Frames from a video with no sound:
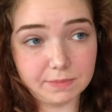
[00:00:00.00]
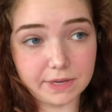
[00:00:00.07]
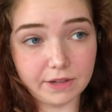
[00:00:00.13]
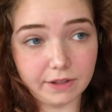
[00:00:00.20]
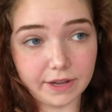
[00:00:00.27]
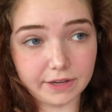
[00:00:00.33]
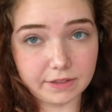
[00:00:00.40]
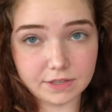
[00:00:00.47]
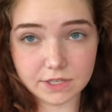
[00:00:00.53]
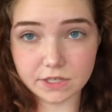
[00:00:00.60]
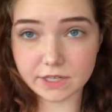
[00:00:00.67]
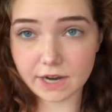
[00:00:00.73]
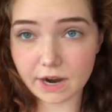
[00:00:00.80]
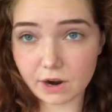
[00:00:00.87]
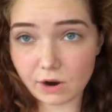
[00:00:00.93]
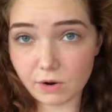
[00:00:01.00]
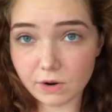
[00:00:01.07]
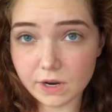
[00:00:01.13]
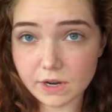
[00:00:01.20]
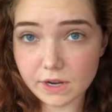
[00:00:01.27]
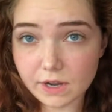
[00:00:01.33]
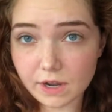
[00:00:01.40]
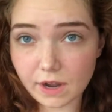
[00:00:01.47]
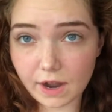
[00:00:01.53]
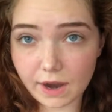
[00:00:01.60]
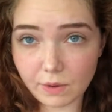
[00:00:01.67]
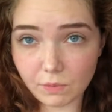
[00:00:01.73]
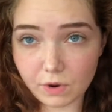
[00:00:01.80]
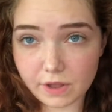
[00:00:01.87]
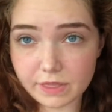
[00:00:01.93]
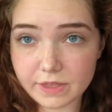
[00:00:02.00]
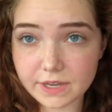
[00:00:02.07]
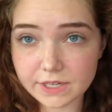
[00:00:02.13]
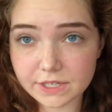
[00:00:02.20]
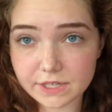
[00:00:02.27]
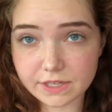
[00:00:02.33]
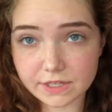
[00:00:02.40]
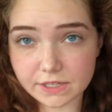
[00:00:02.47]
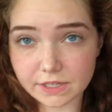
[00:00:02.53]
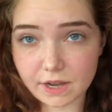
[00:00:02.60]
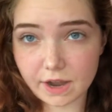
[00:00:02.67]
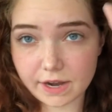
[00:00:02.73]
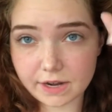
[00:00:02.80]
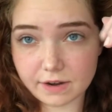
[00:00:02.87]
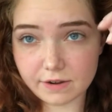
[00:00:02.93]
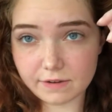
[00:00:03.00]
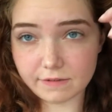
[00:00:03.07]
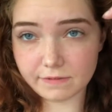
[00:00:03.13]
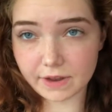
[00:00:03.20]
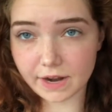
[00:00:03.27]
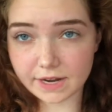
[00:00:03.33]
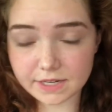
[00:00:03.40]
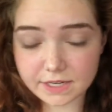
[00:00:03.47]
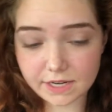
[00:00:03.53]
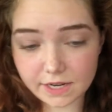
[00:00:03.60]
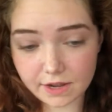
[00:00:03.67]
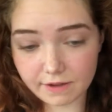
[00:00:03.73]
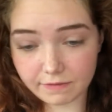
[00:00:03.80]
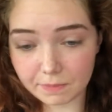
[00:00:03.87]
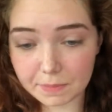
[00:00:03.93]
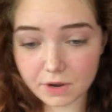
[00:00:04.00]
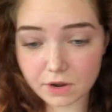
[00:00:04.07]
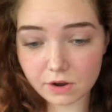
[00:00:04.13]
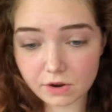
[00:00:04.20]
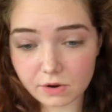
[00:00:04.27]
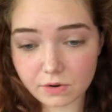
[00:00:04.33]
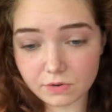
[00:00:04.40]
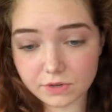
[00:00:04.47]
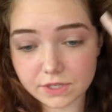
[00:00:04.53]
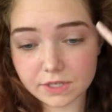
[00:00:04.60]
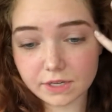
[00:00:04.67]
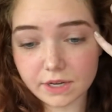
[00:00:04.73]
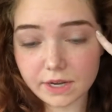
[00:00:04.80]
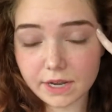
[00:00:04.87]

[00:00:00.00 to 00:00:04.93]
be like, this is how I want this is kind of an idea of a pose,